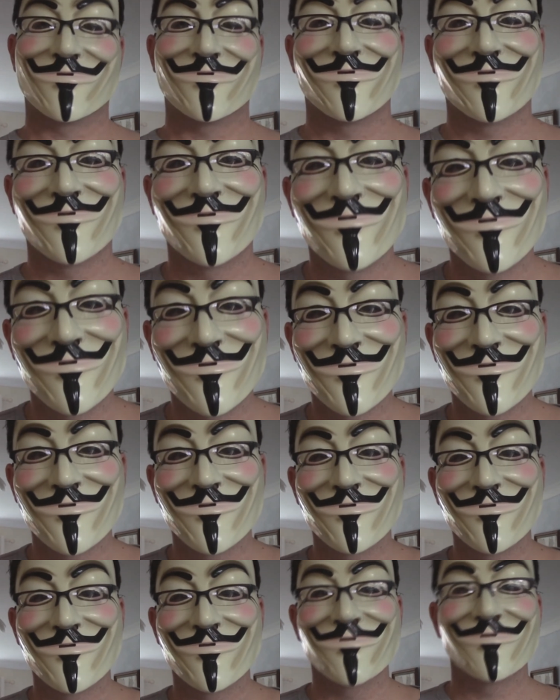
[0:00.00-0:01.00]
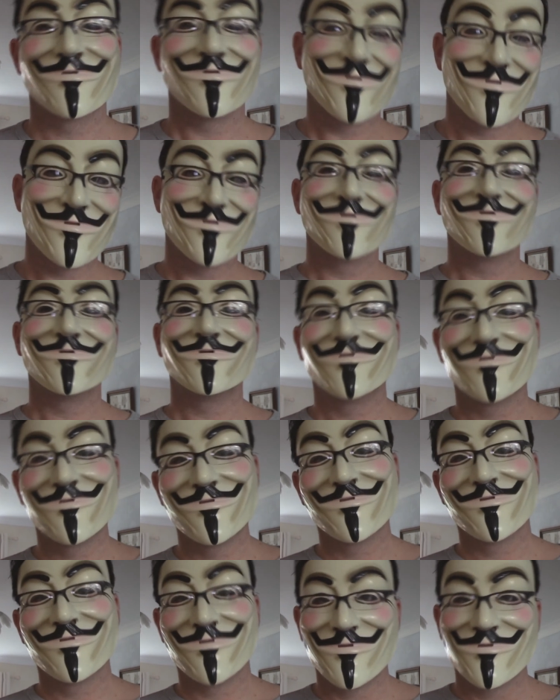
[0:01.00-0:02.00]
Nick Clegg all want
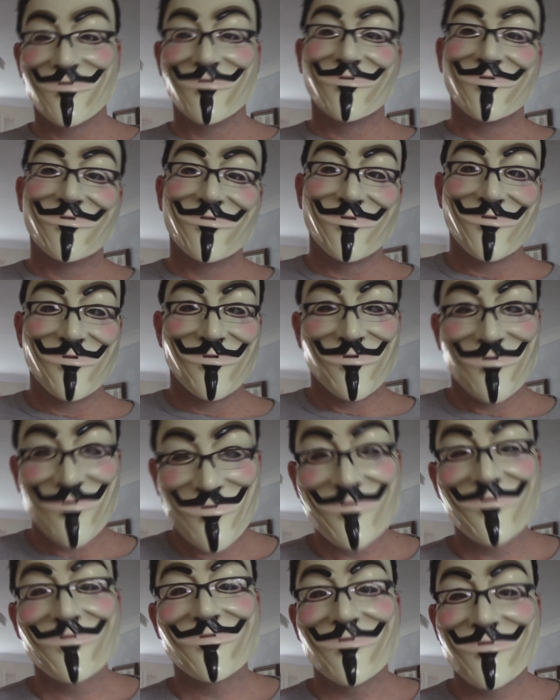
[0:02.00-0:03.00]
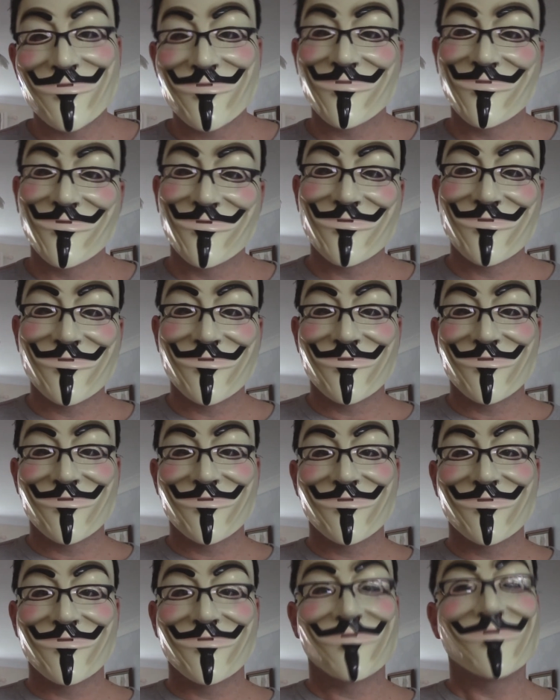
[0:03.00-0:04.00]
more EU integration.
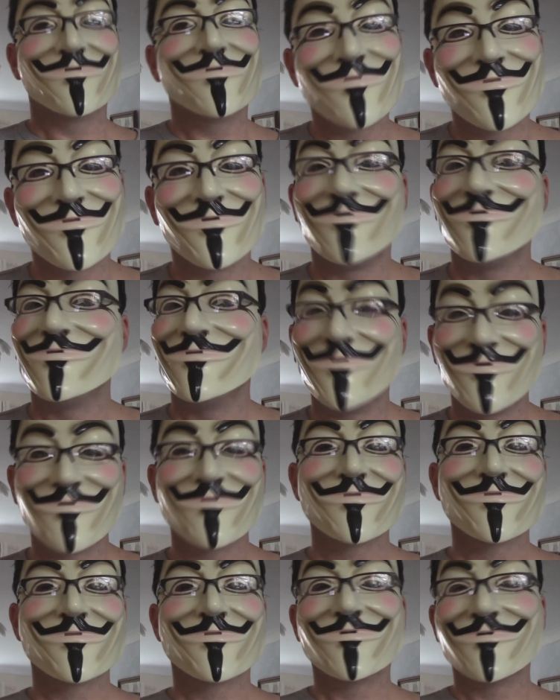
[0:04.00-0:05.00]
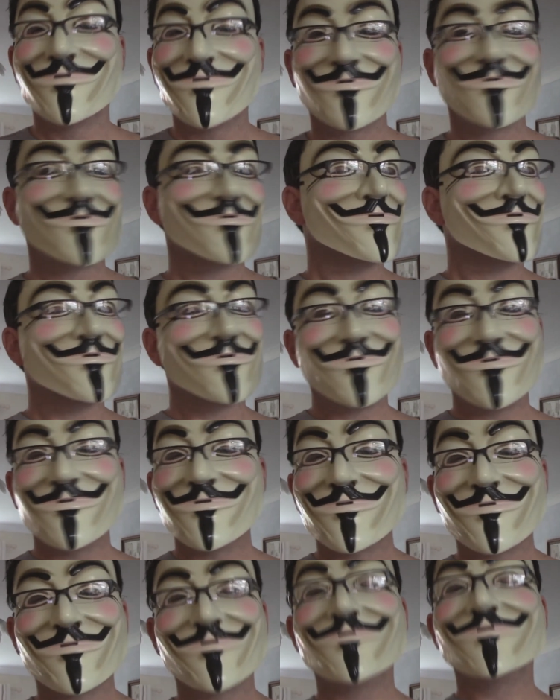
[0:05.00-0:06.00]
They do not want to take us not
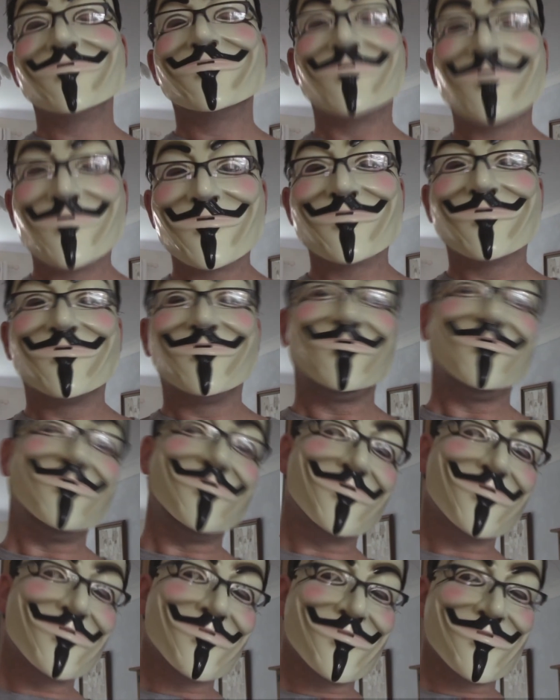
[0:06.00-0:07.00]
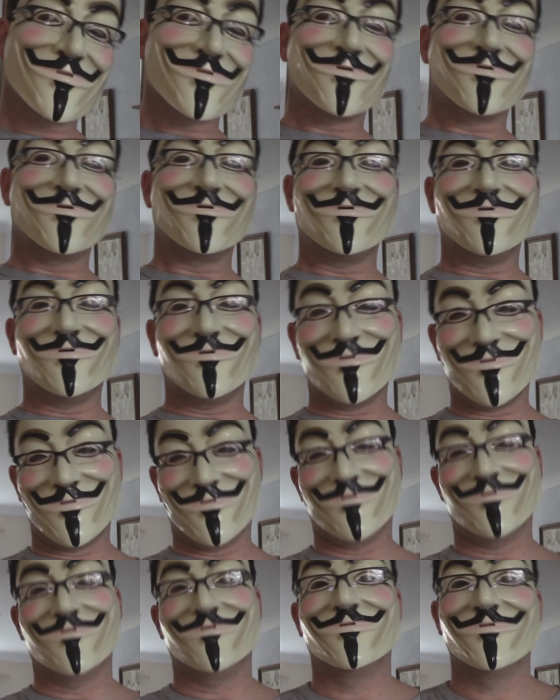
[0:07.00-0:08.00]
even 1 ounce further
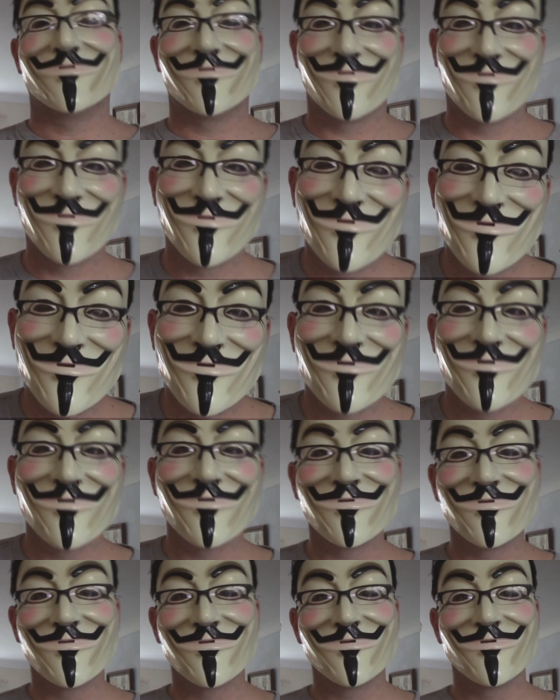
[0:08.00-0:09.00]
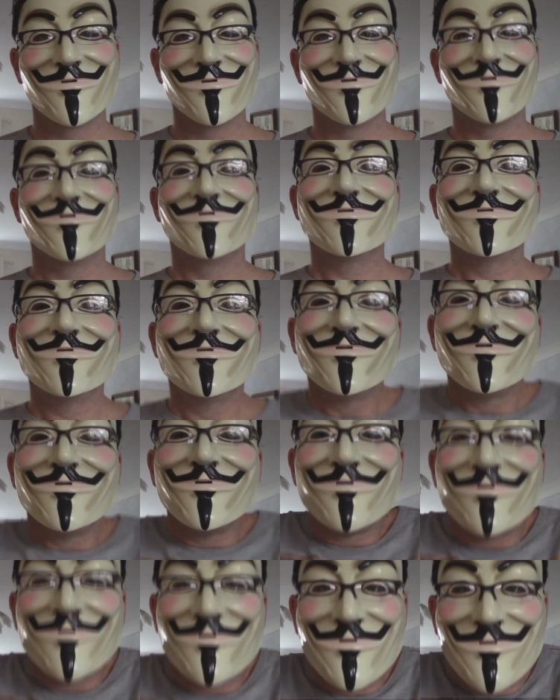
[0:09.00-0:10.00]
away from the EU. They want us
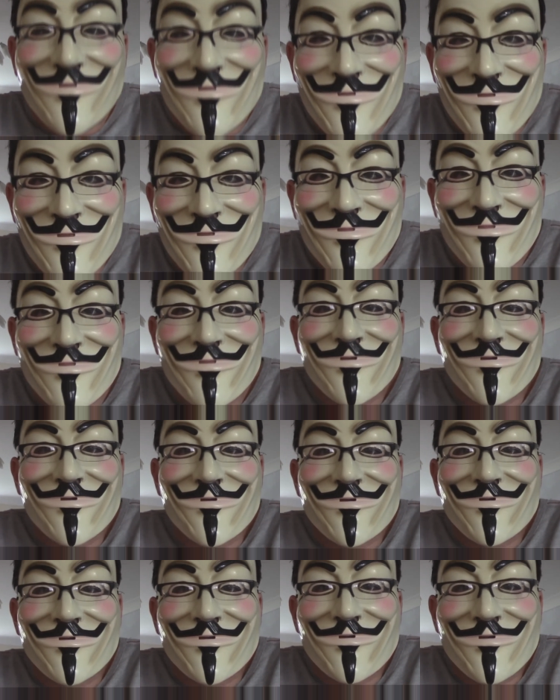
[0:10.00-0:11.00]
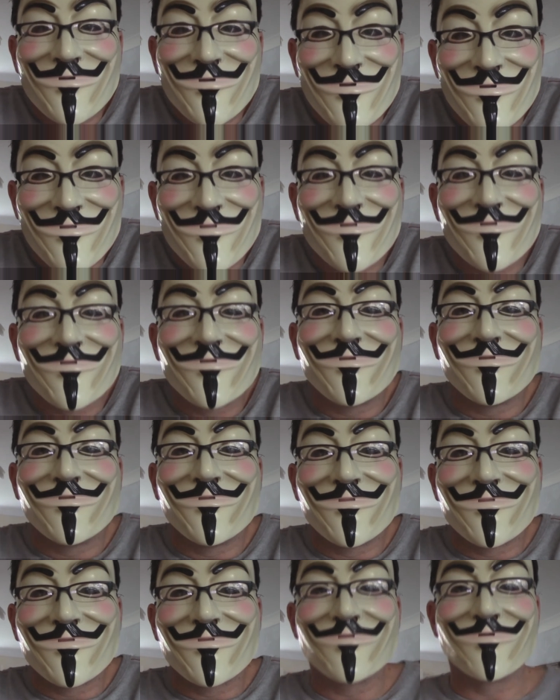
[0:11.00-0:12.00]
to be completely
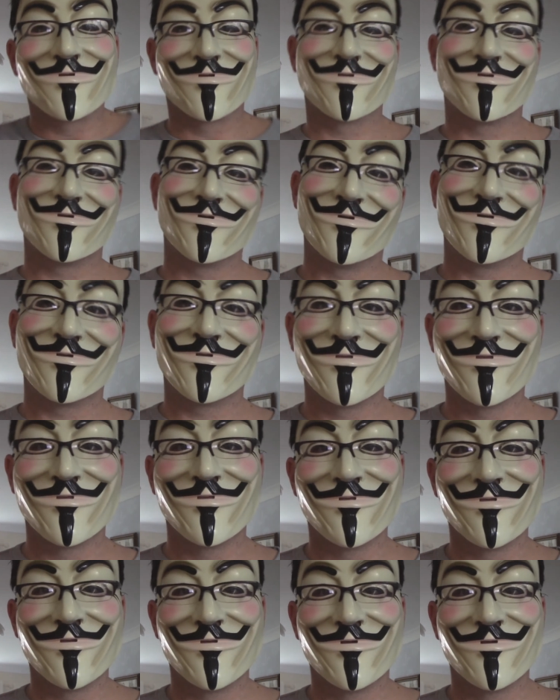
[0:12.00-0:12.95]
absorbed by the EU,